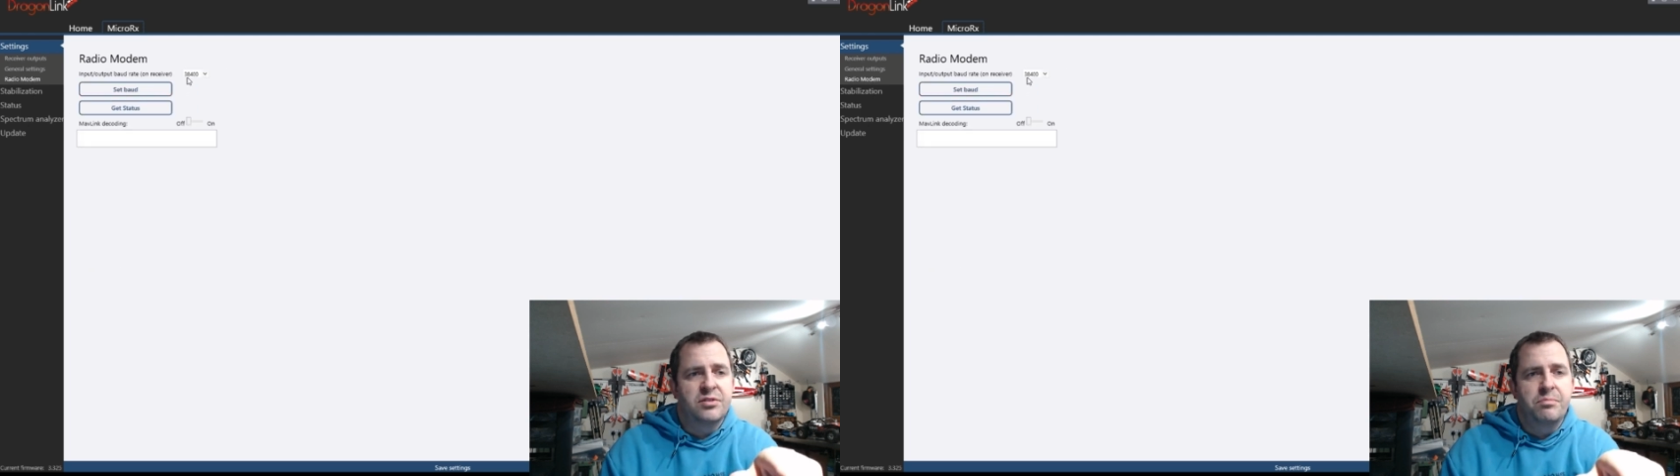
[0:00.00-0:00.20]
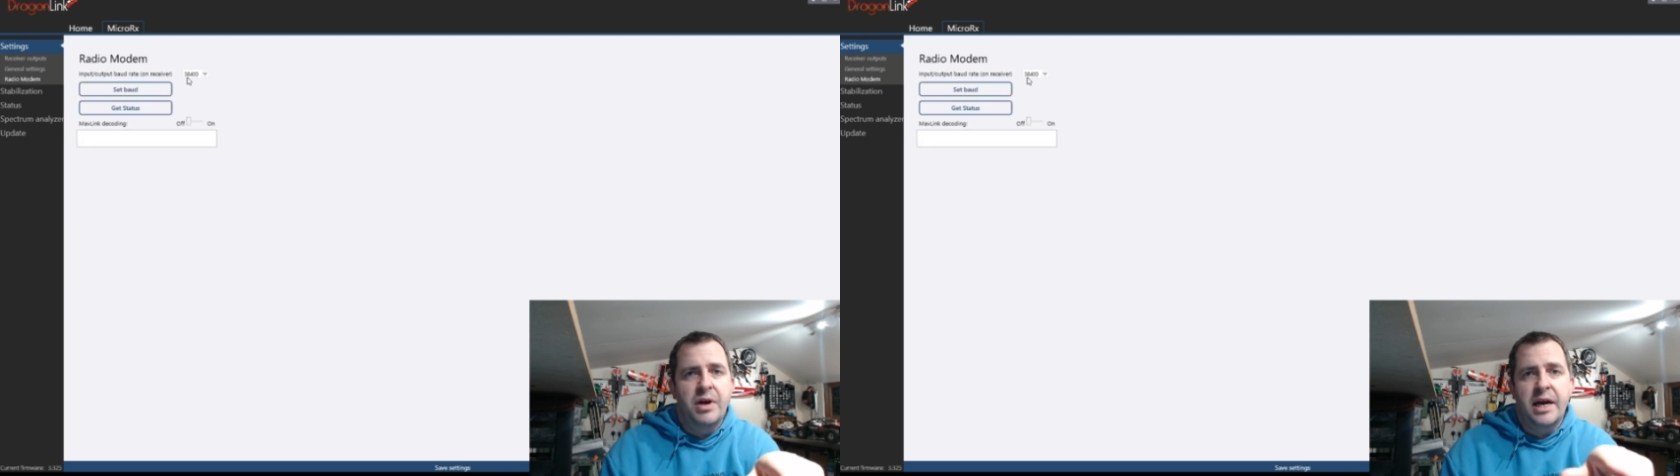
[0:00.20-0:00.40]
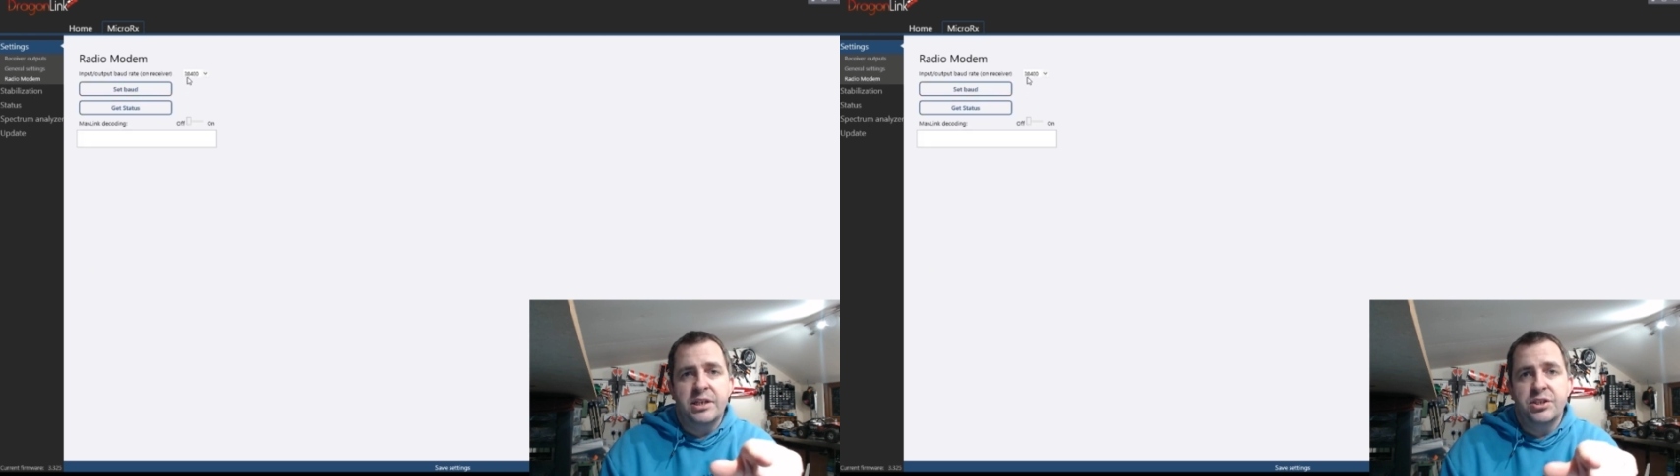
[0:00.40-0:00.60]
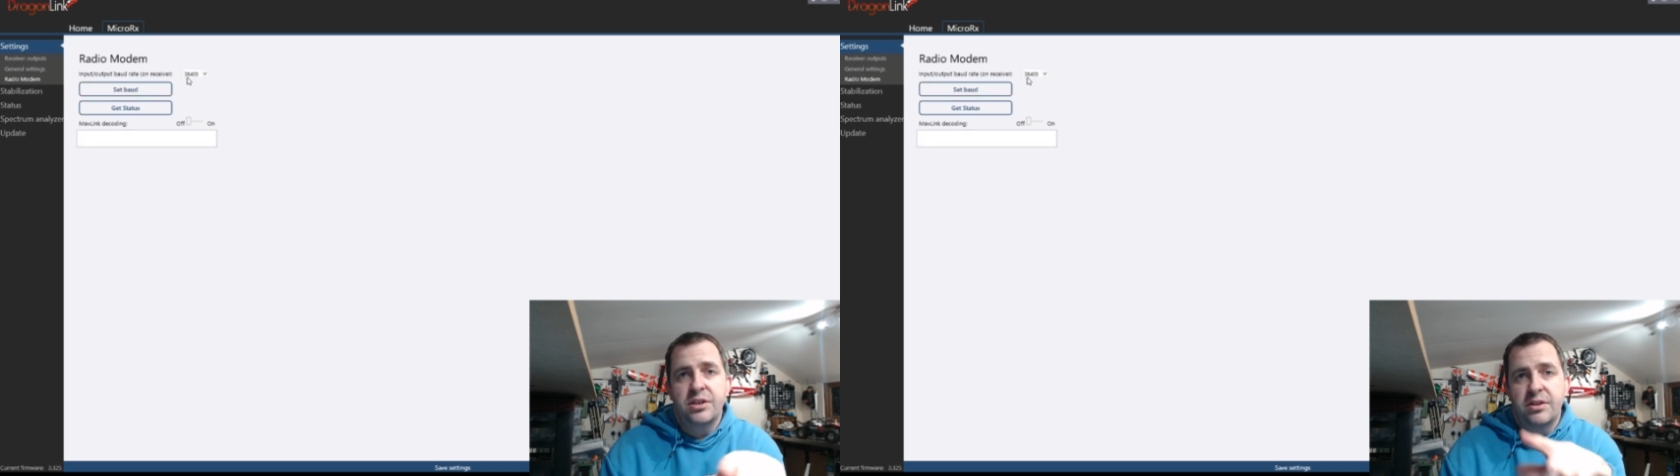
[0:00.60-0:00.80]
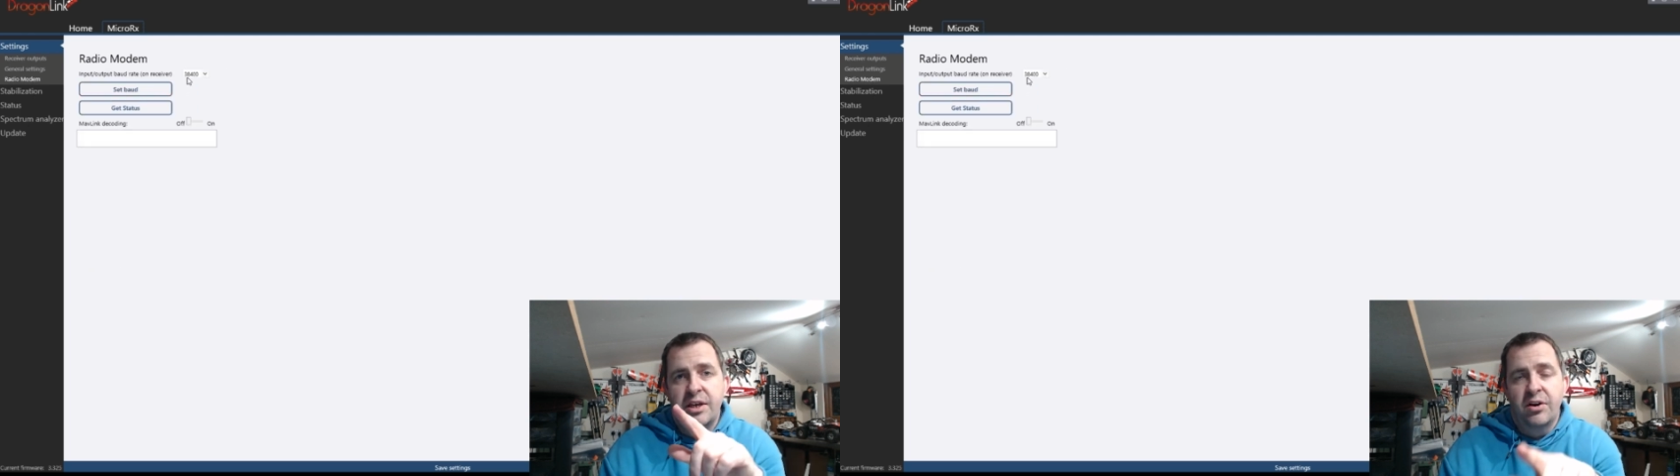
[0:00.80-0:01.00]
to match
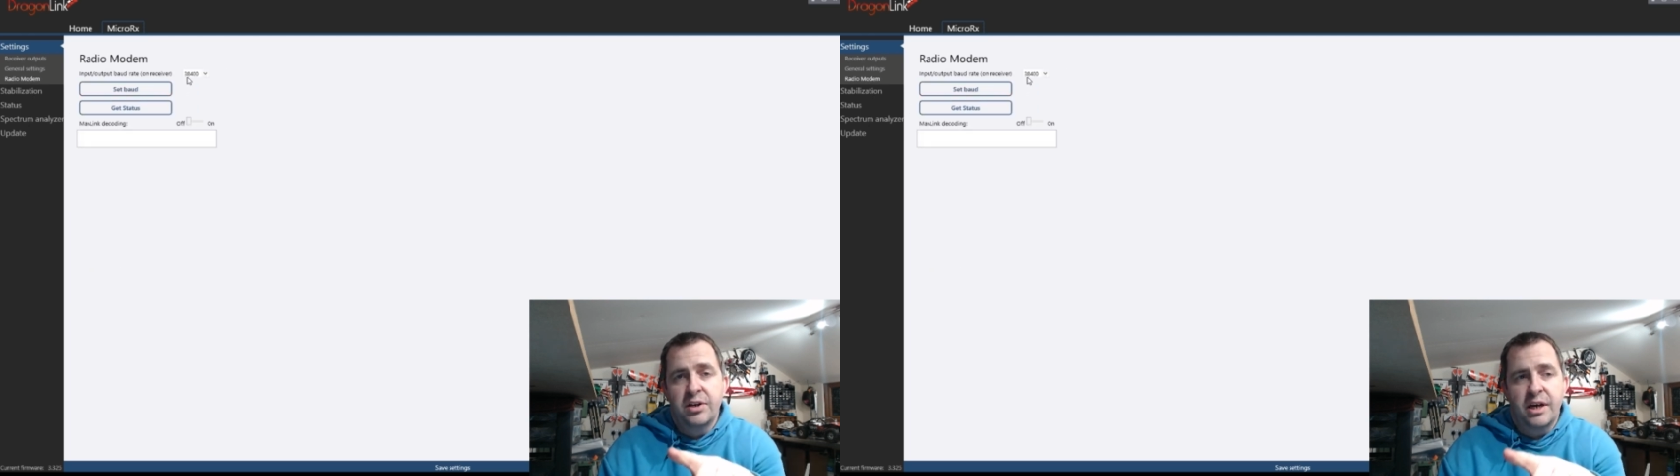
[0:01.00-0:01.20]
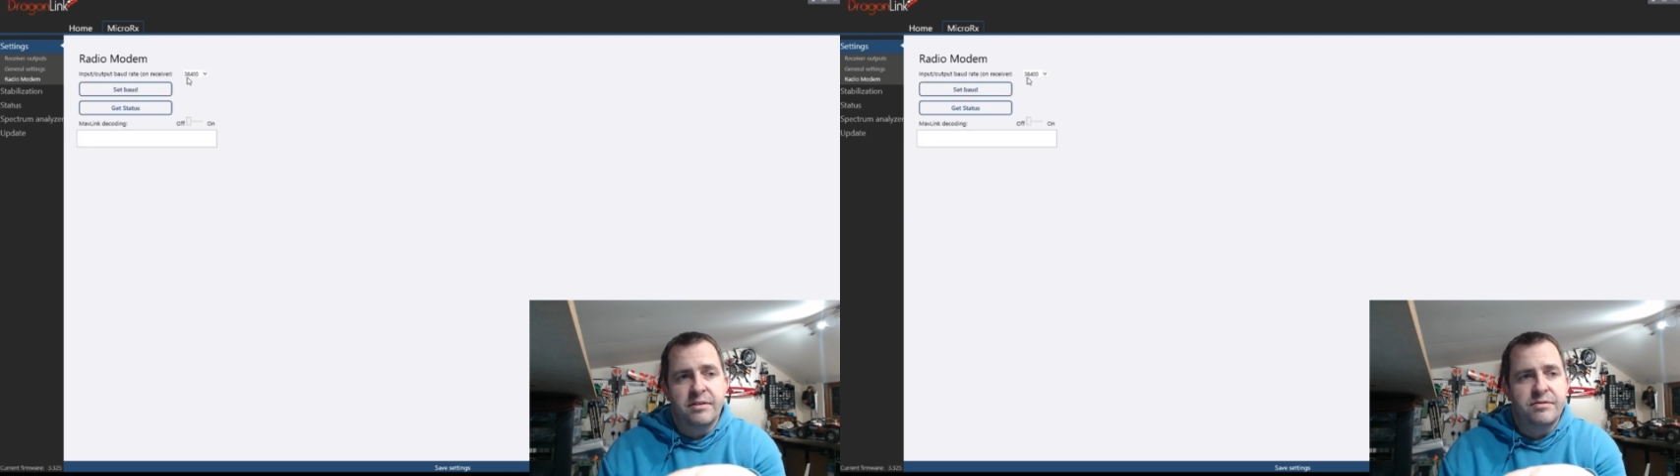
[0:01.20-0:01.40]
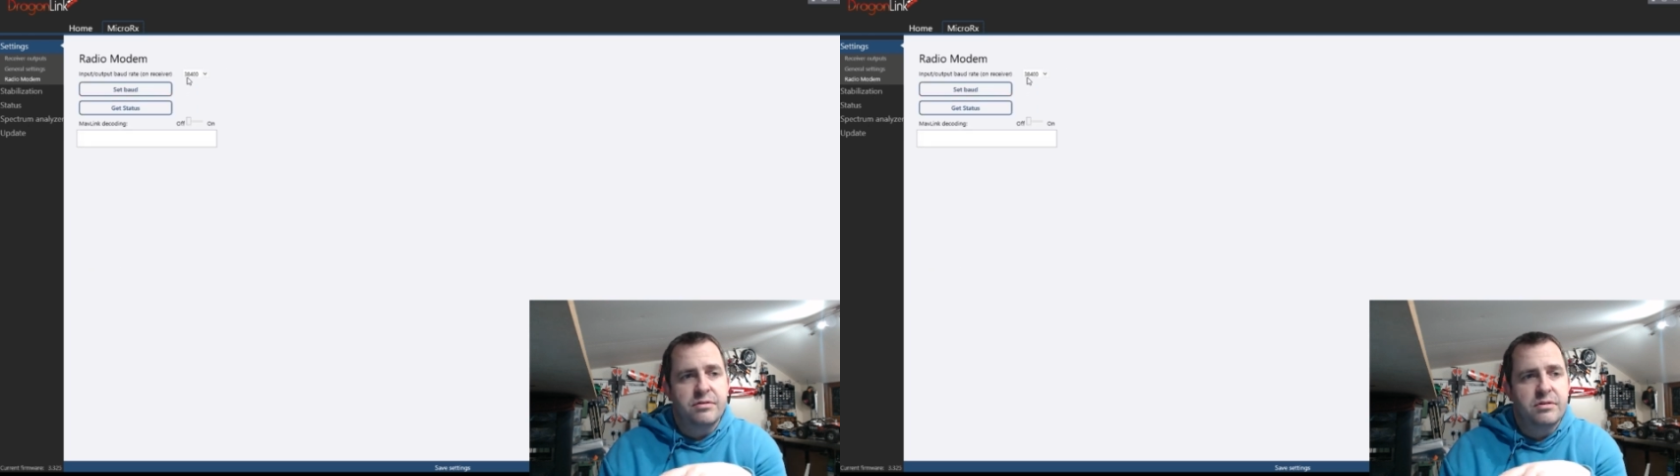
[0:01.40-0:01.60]
the Inav